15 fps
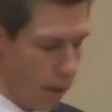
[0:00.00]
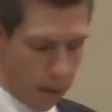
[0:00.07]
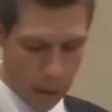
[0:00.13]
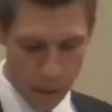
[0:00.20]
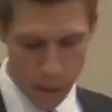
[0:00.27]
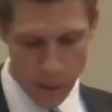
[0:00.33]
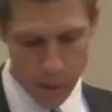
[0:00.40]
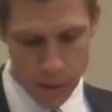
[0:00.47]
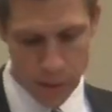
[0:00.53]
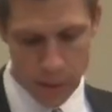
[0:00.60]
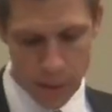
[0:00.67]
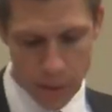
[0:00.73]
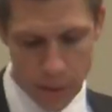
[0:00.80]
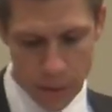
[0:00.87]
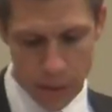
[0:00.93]
And
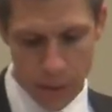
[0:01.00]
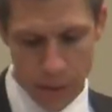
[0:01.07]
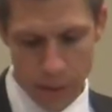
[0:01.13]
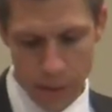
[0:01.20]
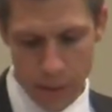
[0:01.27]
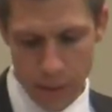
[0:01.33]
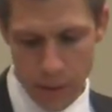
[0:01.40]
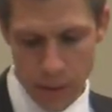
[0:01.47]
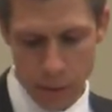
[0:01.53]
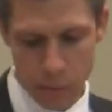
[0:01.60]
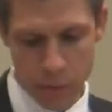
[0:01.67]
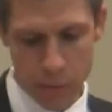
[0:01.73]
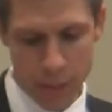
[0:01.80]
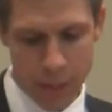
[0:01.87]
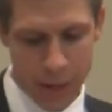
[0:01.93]
it
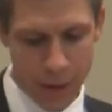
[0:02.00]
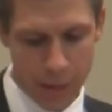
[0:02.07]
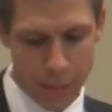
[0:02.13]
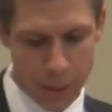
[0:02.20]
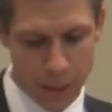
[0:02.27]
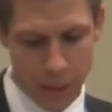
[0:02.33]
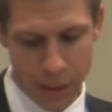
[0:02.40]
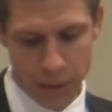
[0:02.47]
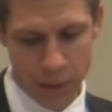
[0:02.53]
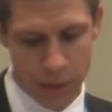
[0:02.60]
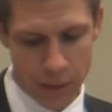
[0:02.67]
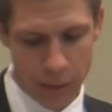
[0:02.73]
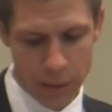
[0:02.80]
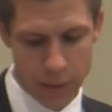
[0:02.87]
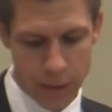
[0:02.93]
was a McDonnell
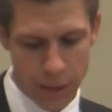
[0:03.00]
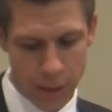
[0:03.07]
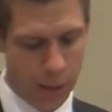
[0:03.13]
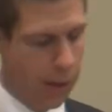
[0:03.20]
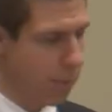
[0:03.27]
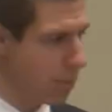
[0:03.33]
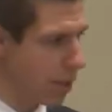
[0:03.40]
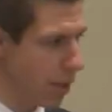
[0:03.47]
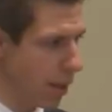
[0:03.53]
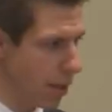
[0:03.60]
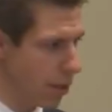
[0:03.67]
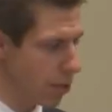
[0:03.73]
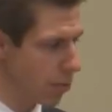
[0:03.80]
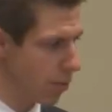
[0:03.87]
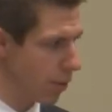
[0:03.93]
Douglas MD
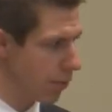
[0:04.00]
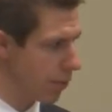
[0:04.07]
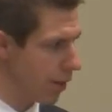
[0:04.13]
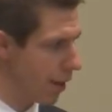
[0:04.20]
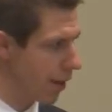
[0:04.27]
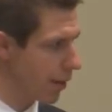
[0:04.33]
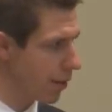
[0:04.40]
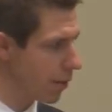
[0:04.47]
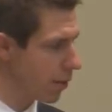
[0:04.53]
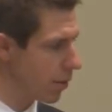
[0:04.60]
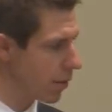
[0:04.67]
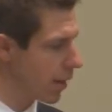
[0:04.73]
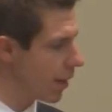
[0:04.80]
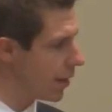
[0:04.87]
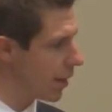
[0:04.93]
83 flying,
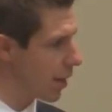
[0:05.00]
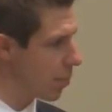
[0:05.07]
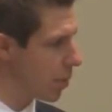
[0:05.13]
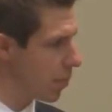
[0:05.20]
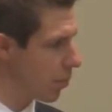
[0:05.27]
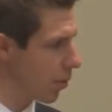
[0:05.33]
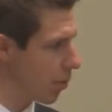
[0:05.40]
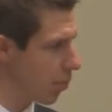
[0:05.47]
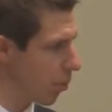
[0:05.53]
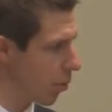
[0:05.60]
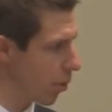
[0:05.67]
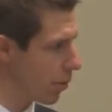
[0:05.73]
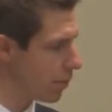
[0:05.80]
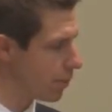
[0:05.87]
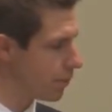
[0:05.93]
and 88 people on
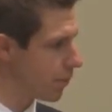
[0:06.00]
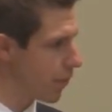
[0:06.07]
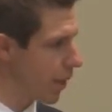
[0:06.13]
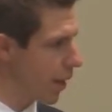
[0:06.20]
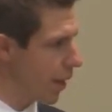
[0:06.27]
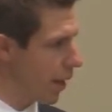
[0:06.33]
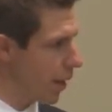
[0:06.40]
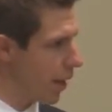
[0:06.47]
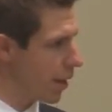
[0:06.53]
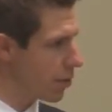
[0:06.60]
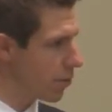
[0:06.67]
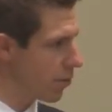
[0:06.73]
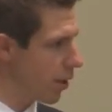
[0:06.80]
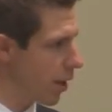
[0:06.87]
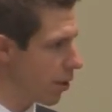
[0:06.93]
board. And as
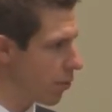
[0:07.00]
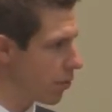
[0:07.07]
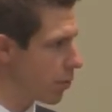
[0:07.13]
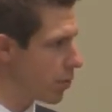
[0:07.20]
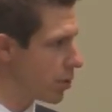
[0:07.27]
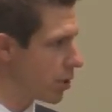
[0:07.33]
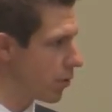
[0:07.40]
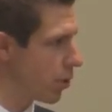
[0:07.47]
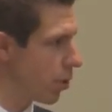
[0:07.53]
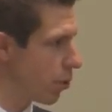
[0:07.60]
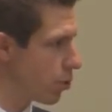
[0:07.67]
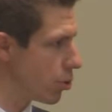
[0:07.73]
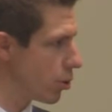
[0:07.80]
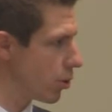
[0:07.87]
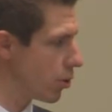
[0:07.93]
they're flying over the Pacific
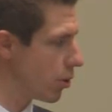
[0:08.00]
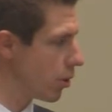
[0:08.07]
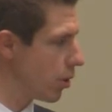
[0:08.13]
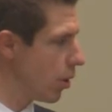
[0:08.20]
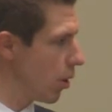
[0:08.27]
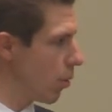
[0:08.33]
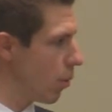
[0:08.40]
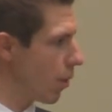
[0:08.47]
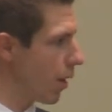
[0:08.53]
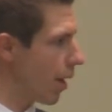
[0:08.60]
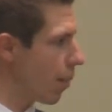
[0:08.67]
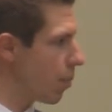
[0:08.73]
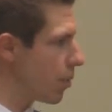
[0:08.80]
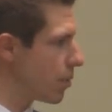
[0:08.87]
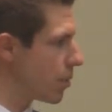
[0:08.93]
Ocean, what
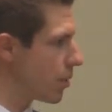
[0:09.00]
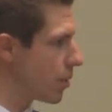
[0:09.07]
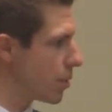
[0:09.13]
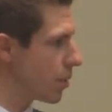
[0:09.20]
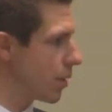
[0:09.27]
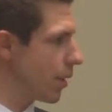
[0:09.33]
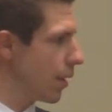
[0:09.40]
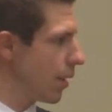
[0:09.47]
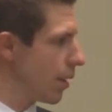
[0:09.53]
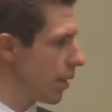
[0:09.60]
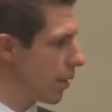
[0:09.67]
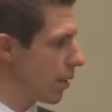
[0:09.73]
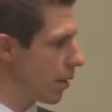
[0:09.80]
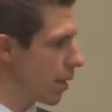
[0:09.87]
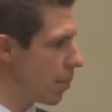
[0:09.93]
happens is
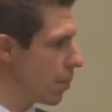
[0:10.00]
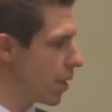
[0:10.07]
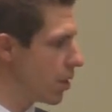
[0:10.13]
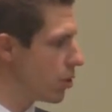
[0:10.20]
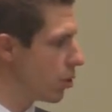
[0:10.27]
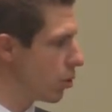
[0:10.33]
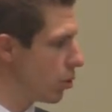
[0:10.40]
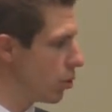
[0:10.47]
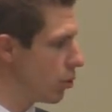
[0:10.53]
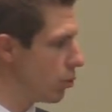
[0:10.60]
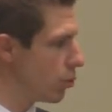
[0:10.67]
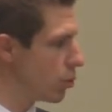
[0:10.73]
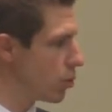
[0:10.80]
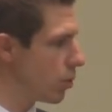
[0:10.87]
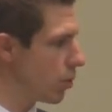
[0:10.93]
they begin to
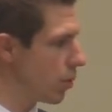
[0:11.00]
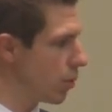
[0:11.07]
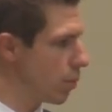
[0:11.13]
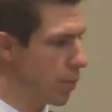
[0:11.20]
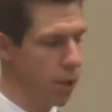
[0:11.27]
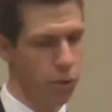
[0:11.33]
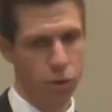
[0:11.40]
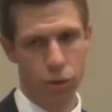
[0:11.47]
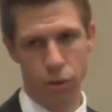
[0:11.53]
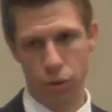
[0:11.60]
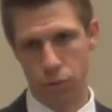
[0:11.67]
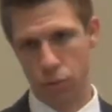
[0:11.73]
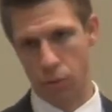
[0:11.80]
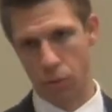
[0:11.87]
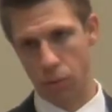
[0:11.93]
lose pitch
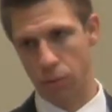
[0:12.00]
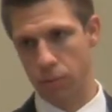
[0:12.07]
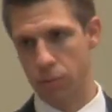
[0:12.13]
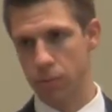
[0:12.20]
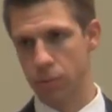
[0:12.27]
control.